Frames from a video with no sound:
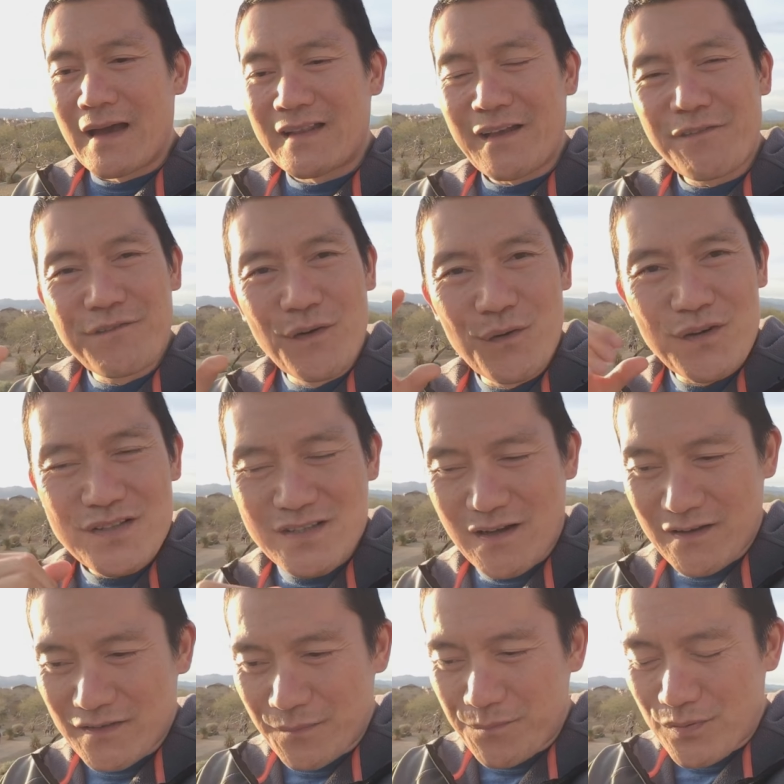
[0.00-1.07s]
and I focus
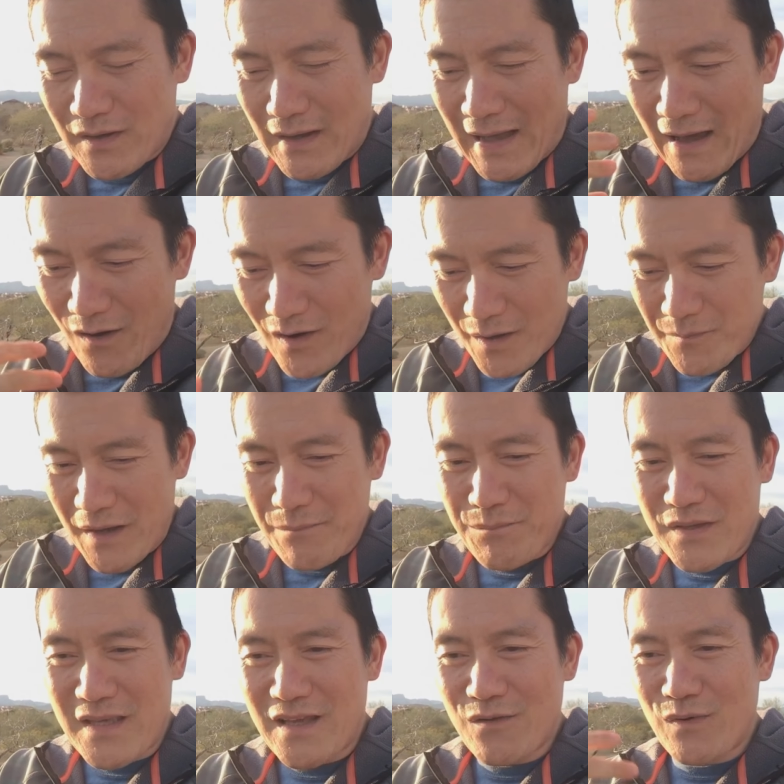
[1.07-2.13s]
on the how am I
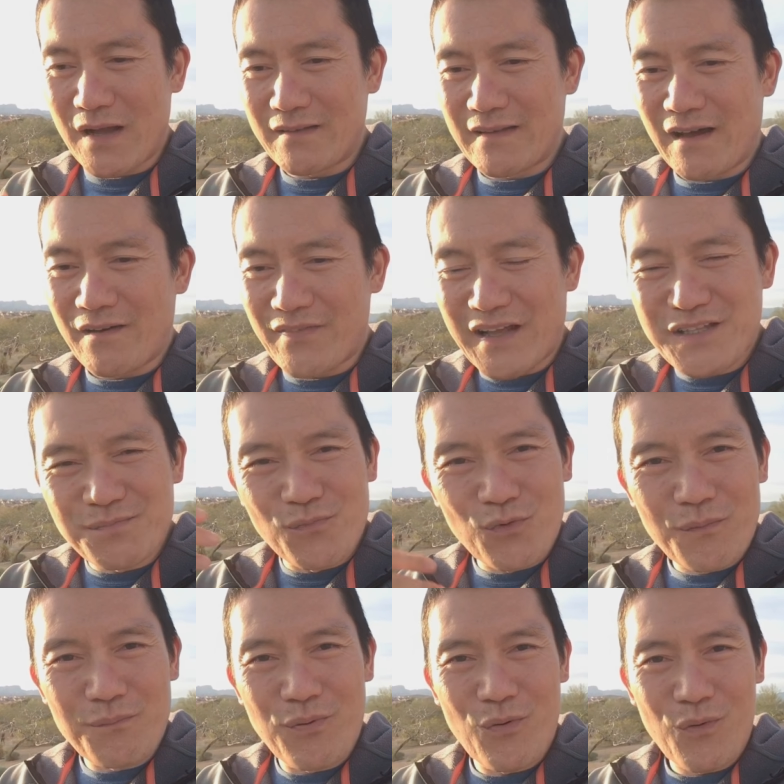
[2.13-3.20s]
being right now. That's
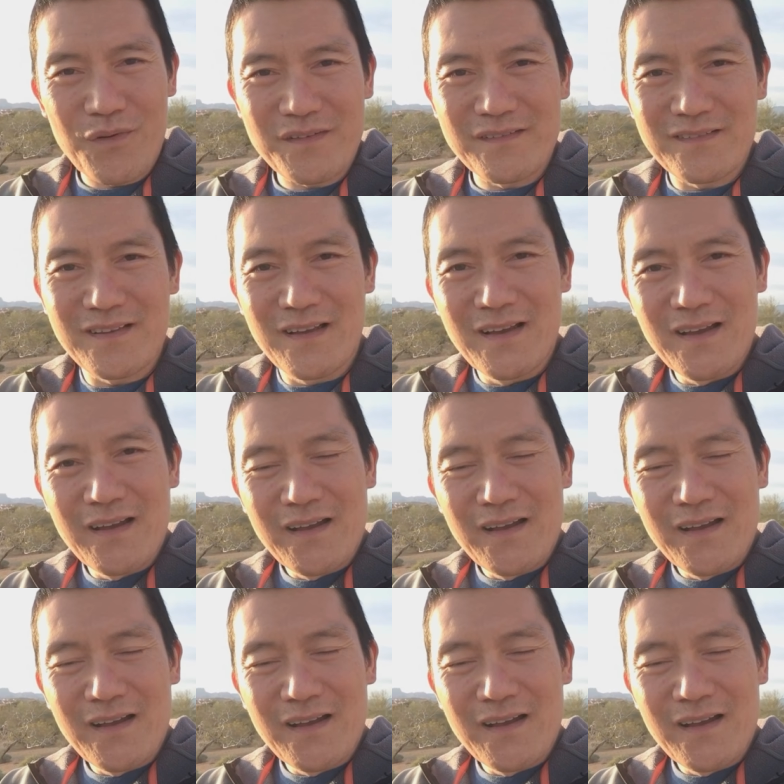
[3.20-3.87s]
more important.